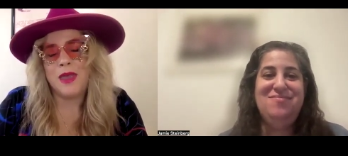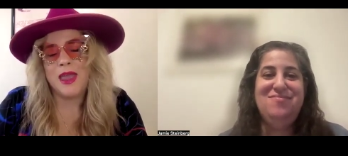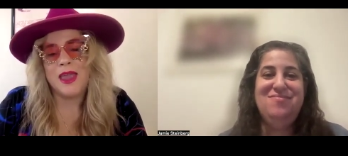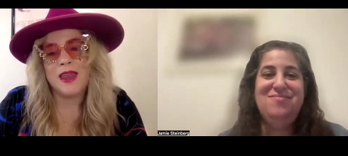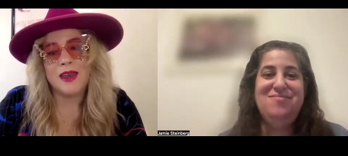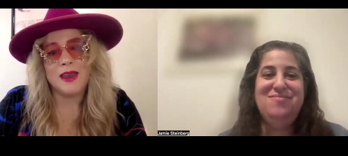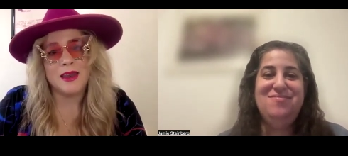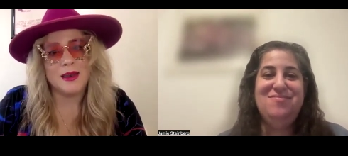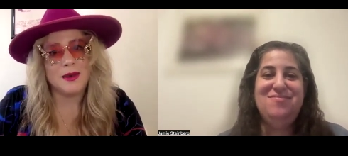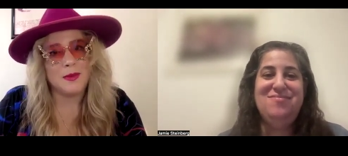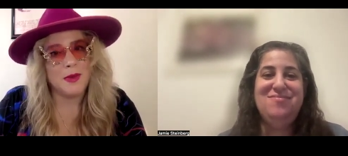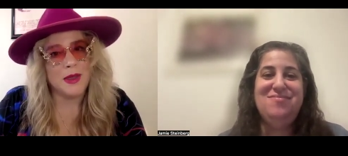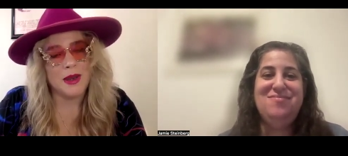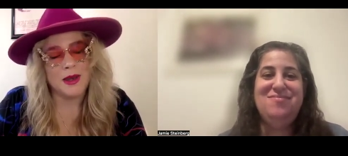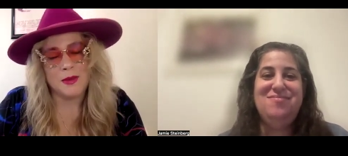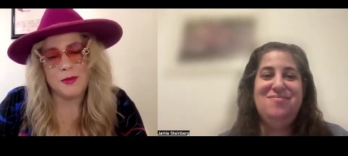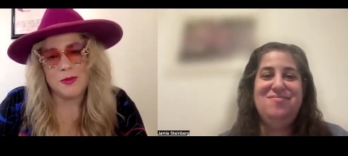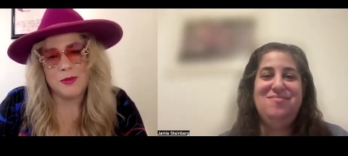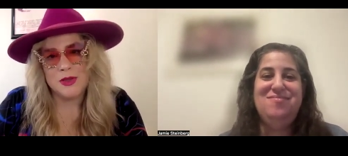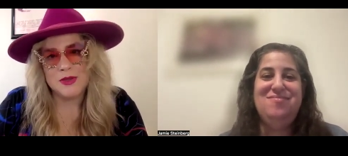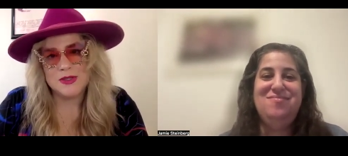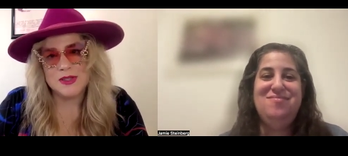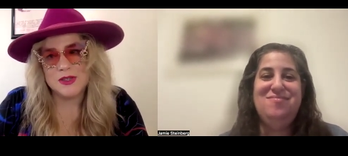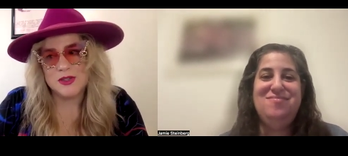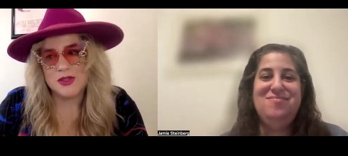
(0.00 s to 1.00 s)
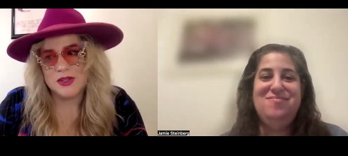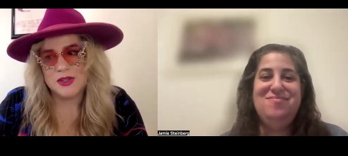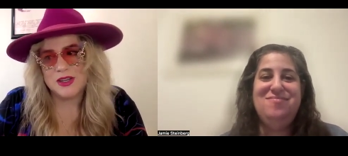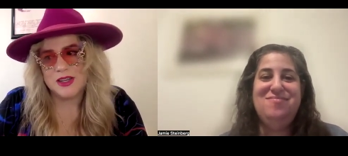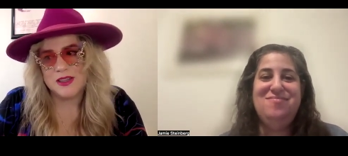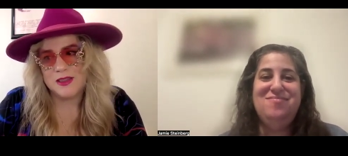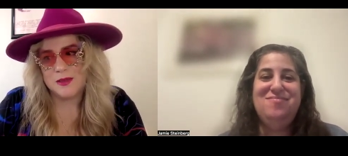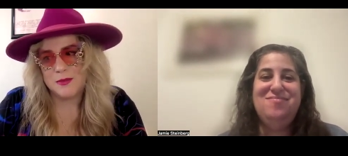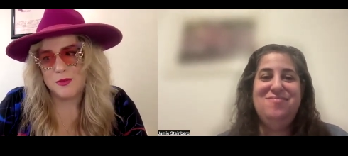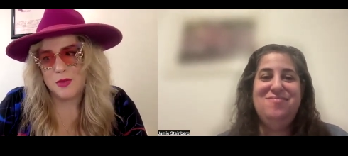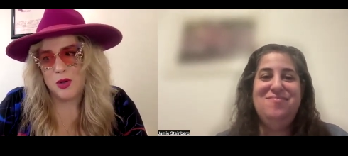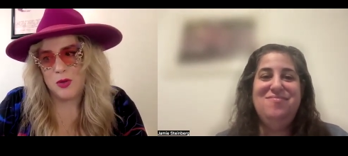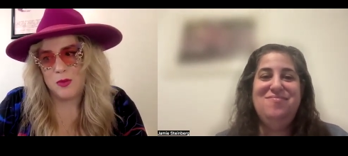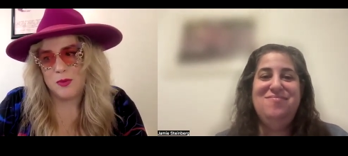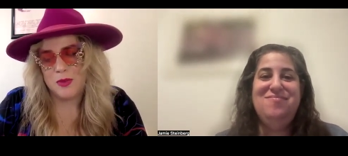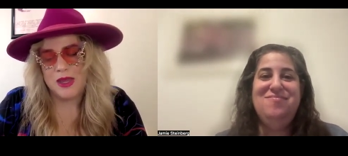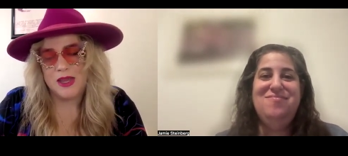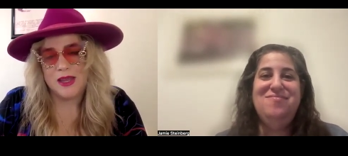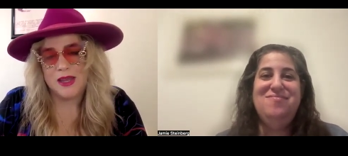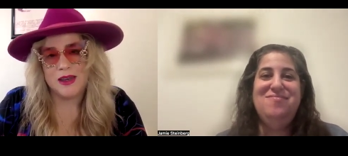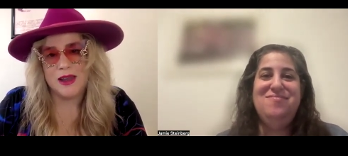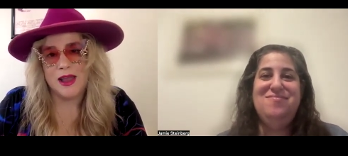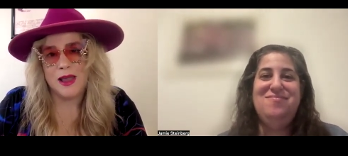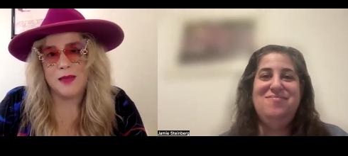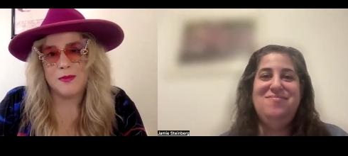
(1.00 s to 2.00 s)
Speaker 1: an independent musician at the
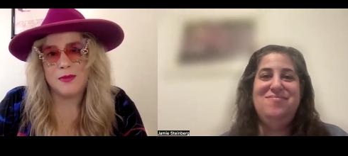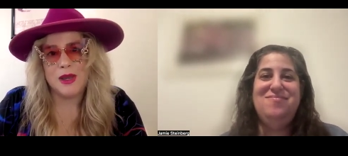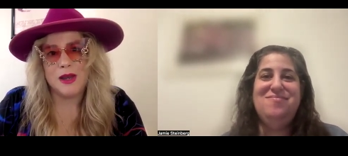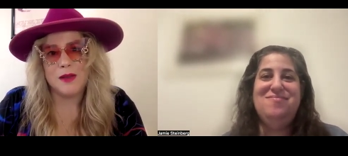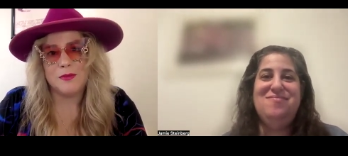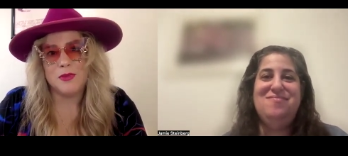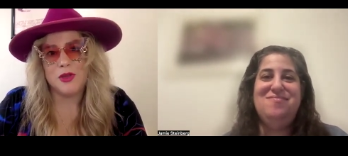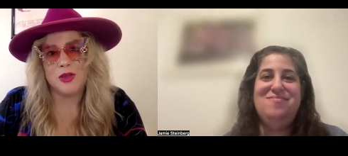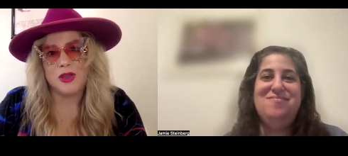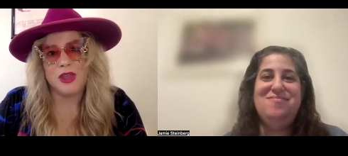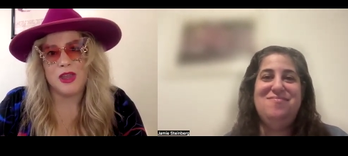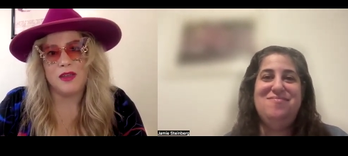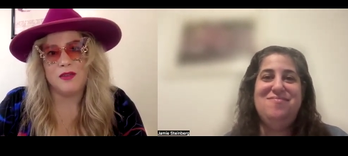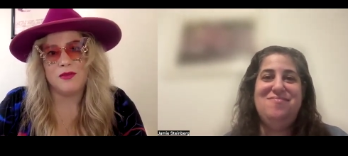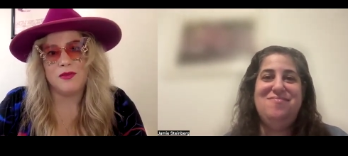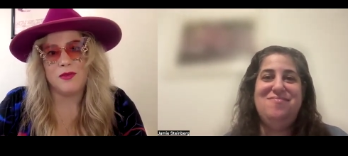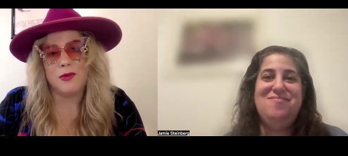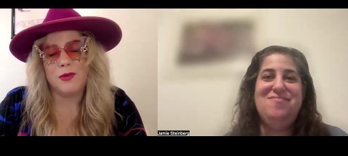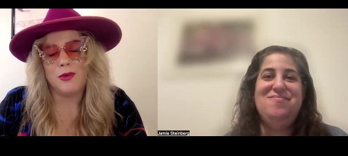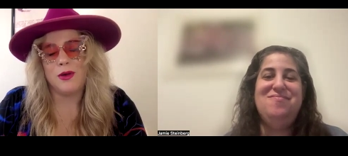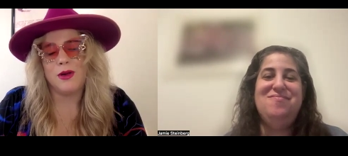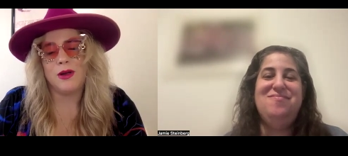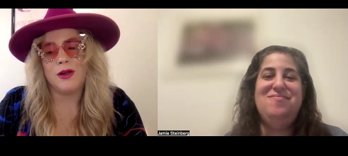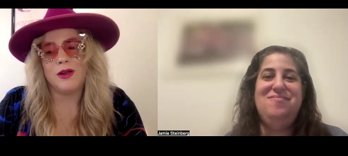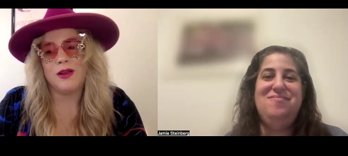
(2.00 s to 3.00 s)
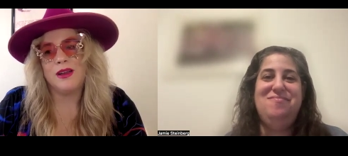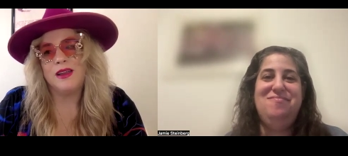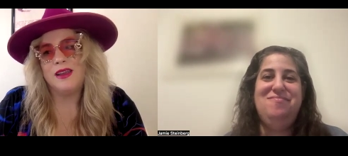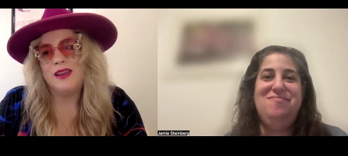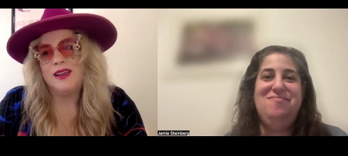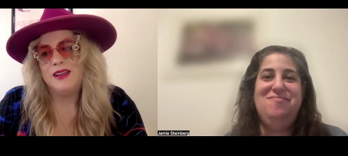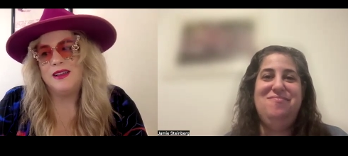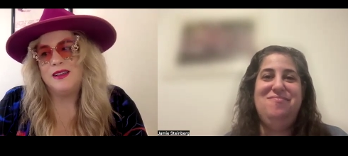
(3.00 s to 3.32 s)
moment. I mean, I'm looking for